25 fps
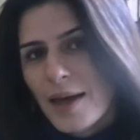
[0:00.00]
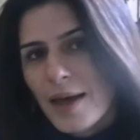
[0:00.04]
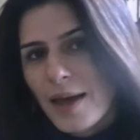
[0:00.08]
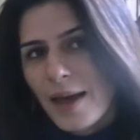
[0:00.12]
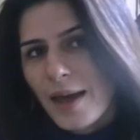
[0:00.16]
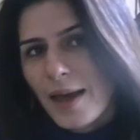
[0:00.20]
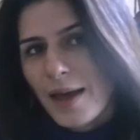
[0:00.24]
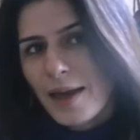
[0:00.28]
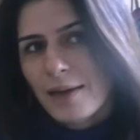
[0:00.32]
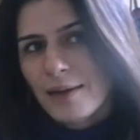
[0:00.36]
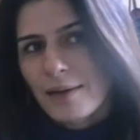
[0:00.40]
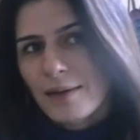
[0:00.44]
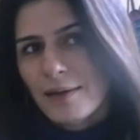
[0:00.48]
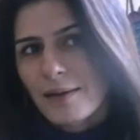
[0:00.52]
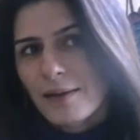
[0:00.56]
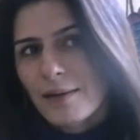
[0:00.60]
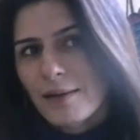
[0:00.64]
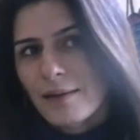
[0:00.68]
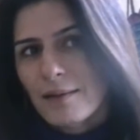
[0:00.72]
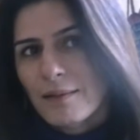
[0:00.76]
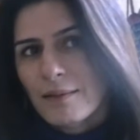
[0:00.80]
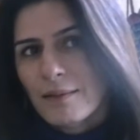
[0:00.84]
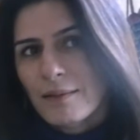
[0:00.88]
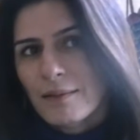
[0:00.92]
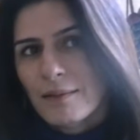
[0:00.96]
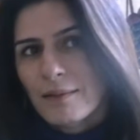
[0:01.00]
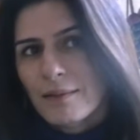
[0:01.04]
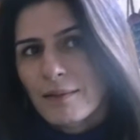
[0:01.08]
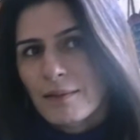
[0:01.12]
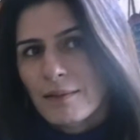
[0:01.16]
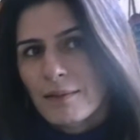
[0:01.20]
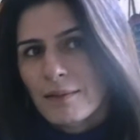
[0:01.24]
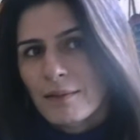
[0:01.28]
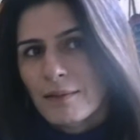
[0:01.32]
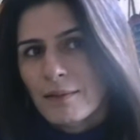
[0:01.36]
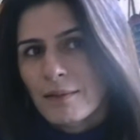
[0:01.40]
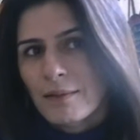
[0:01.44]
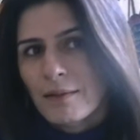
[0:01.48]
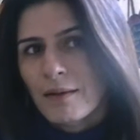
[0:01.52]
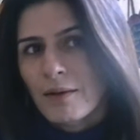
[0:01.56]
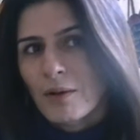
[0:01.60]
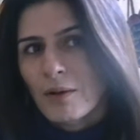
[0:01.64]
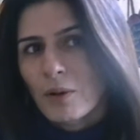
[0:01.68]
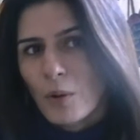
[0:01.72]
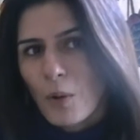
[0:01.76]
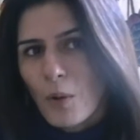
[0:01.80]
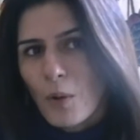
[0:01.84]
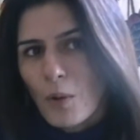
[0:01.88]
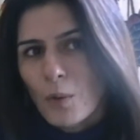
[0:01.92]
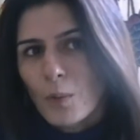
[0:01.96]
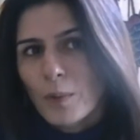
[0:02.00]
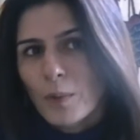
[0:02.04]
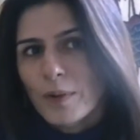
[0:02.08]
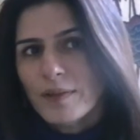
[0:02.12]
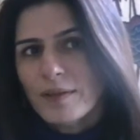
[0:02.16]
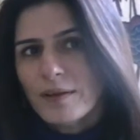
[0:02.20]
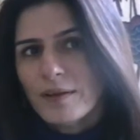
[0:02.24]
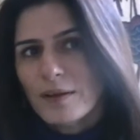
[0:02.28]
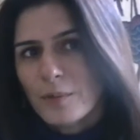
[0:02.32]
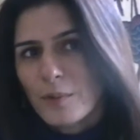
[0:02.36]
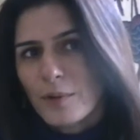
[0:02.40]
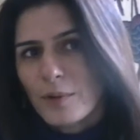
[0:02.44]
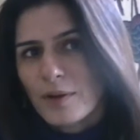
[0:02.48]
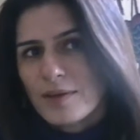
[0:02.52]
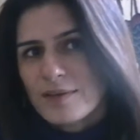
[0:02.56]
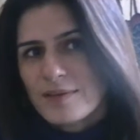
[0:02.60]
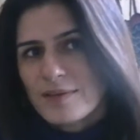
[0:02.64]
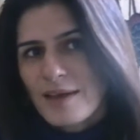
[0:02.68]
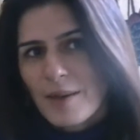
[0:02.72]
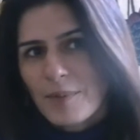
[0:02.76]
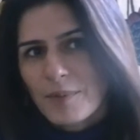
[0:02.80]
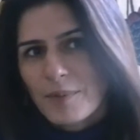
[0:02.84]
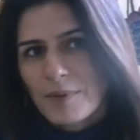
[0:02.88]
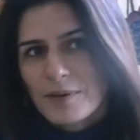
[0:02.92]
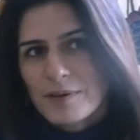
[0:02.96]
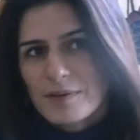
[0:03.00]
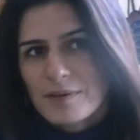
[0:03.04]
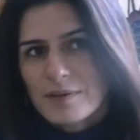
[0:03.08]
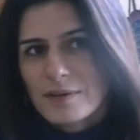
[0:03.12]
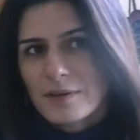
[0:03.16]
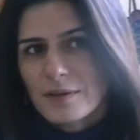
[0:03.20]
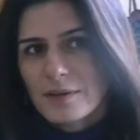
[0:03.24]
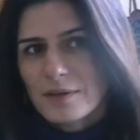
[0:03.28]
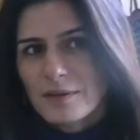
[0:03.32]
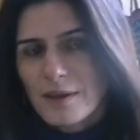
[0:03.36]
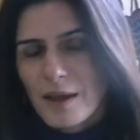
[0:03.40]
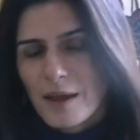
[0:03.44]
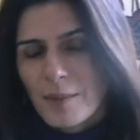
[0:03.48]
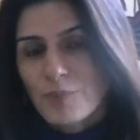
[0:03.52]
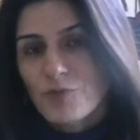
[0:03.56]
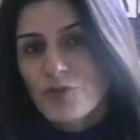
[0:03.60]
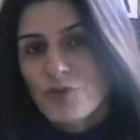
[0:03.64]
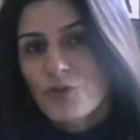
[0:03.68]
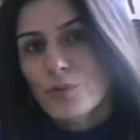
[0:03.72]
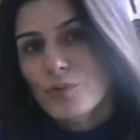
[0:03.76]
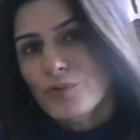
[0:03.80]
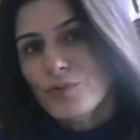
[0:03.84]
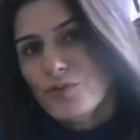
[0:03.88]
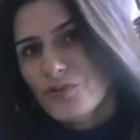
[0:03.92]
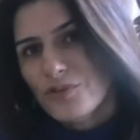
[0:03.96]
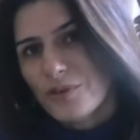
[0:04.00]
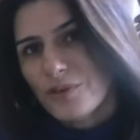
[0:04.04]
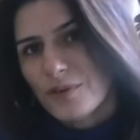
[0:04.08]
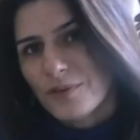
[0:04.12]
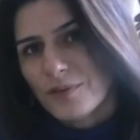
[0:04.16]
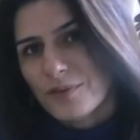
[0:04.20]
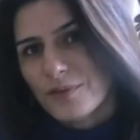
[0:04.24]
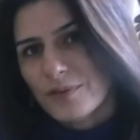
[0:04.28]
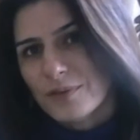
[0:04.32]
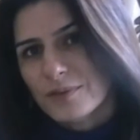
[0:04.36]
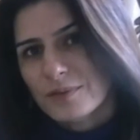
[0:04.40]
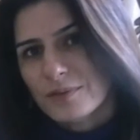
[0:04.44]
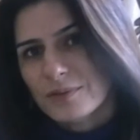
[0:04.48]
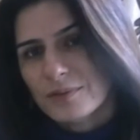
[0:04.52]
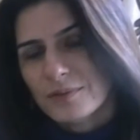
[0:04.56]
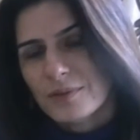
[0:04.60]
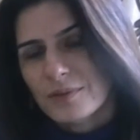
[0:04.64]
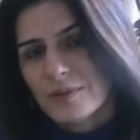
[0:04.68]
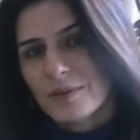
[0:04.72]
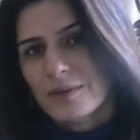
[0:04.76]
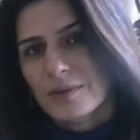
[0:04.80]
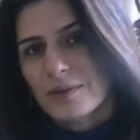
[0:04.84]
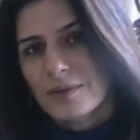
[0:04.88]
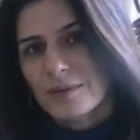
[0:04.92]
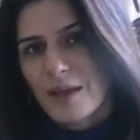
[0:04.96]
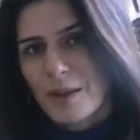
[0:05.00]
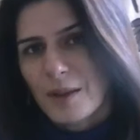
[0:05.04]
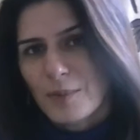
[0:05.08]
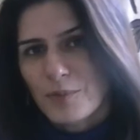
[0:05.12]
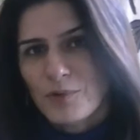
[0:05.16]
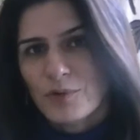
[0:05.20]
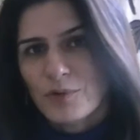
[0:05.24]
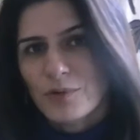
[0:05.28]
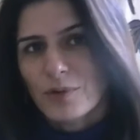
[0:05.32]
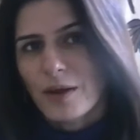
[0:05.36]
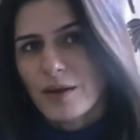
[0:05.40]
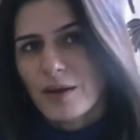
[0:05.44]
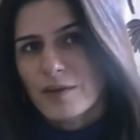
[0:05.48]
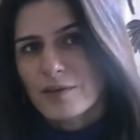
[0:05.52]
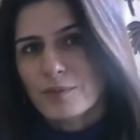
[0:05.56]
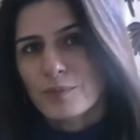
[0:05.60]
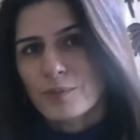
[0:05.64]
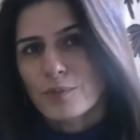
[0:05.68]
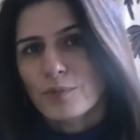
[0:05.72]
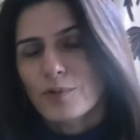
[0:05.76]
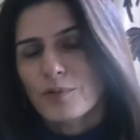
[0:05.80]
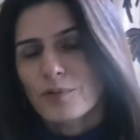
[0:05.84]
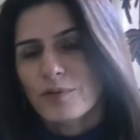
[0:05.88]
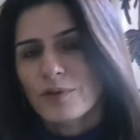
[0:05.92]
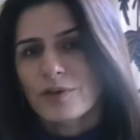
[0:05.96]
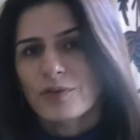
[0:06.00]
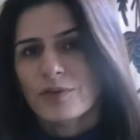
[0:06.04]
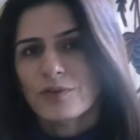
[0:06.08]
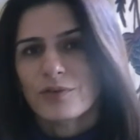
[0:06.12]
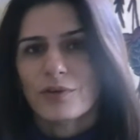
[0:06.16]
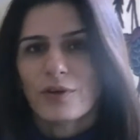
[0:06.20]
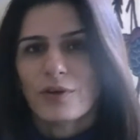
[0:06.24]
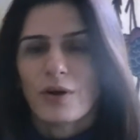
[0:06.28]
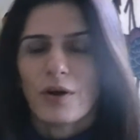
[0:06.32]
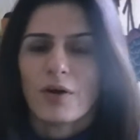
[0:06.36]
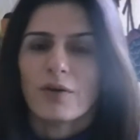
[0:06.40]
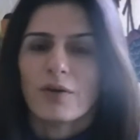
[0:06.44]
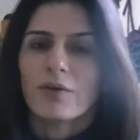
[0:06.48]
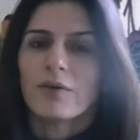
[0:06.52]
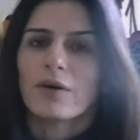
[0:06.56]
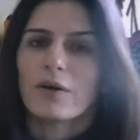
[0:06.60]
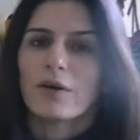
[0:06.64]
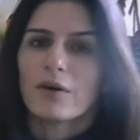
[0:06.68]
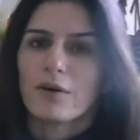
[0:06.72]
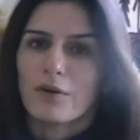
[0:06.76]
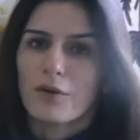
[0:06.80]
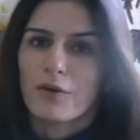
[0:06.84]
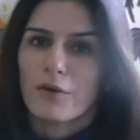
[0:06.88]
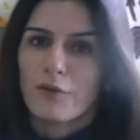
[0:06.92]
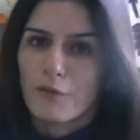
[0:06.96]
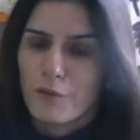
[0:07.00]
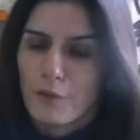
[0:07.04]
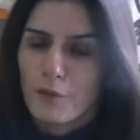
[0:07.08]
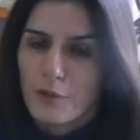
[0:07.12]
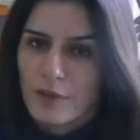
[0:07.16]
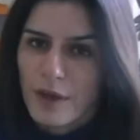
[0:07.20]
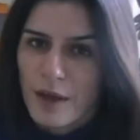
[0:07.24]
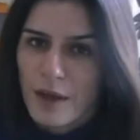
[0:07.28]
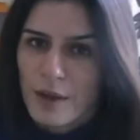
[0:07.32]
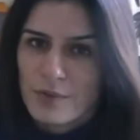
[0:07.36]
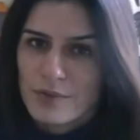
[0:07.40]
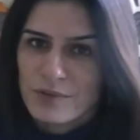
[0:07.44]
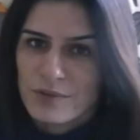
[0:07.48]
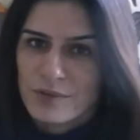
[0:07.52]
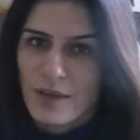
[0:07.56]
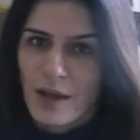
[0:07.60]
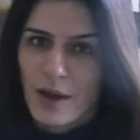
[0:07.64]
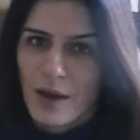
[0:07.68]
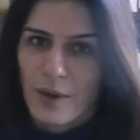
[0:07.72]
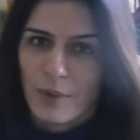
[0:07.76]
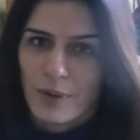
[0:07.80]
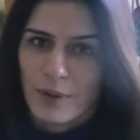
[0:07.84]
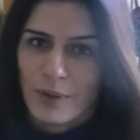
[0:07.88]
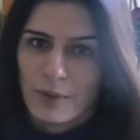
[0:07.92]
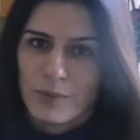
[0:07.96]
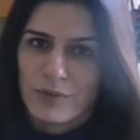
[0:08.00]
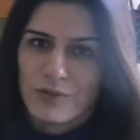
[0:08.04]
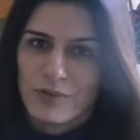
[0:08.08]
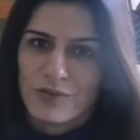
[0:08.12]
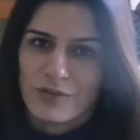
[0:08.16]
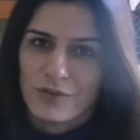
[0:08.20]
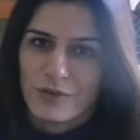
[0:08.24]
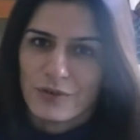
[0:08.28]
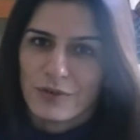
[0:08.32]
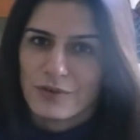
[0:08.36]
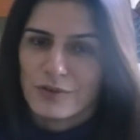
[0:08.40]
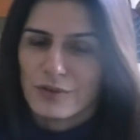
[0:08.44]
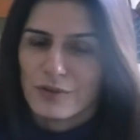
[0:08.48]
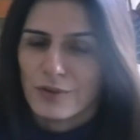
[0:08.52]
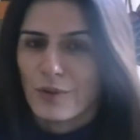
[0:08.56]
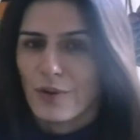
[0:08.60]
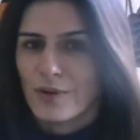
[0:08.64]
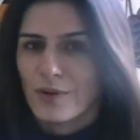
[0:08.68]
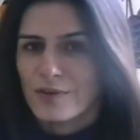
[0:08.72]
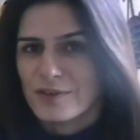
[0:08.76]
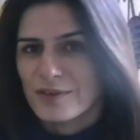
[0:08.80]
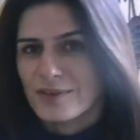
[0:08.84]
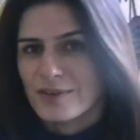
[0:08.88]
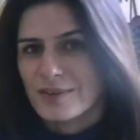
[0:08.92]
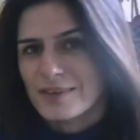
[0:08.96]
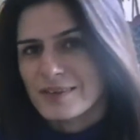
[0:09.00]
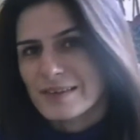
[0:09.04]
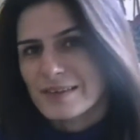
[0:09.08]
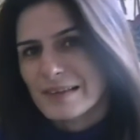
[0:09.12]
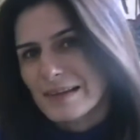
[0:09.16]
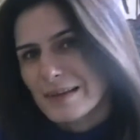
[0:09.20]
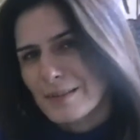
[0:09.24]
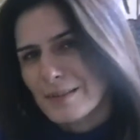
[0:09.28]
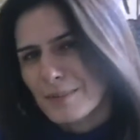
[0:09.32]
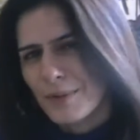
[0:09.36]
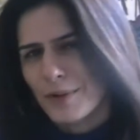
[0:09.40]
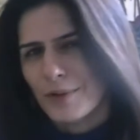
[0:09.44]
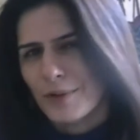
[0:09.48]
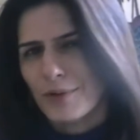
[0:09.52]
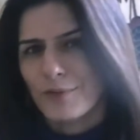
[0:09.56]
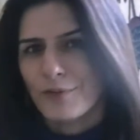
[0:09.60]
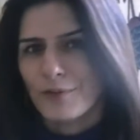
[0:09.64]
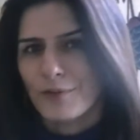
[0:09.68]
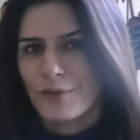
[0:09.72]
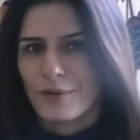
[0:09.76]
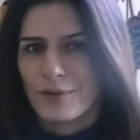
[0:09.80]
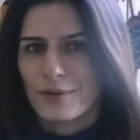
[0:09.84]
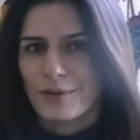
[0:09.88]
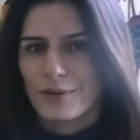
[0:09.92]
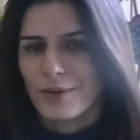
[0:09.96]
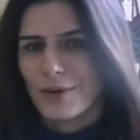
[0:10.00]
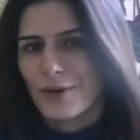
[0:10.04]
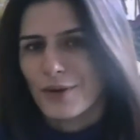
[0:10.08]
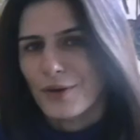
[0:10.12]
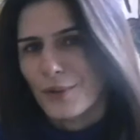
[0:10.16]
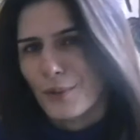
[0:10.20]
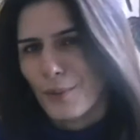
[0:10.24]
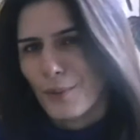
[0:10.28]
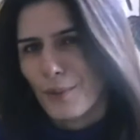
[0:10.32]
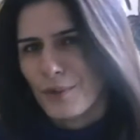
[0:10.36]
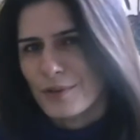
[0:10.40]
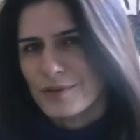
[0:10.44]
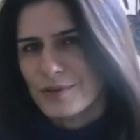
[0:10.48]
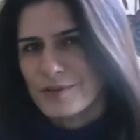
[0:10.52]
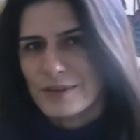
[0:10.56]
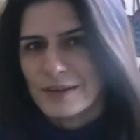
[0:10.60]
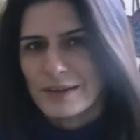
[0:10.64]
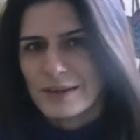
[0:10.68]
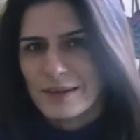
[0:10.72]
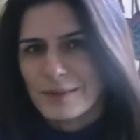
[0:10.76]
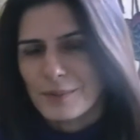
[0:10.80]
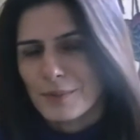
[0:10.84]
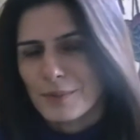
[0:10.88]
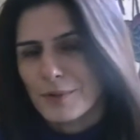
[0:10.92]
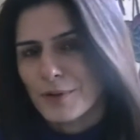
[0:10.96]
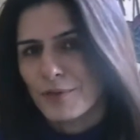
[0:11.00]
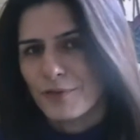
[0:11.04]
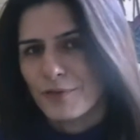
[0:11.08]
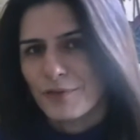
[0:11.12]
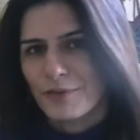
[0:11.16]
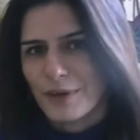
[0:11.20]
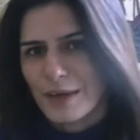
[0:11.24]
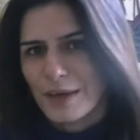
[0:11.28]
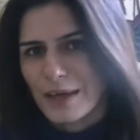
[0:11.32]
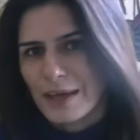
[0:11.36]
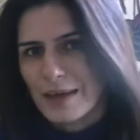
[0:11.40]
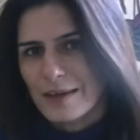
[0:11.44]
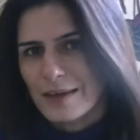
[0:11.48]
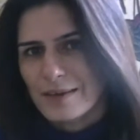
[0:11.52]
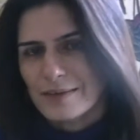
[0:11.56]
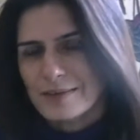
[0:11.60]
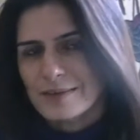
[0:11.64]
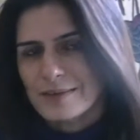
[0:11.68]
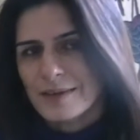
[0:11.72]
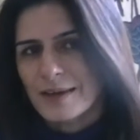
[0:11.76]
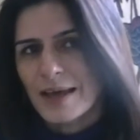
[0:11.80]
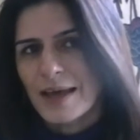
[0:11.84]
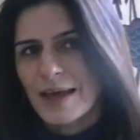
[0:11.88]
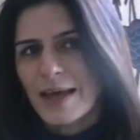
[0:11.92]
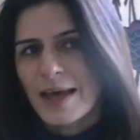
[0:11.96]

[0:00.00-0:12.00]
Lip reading: And along with it, what has happened is the Neptune shift. Neptune has moved into your fourth house now, and which is also causing this little bit of a chaos, a little bit of a haze.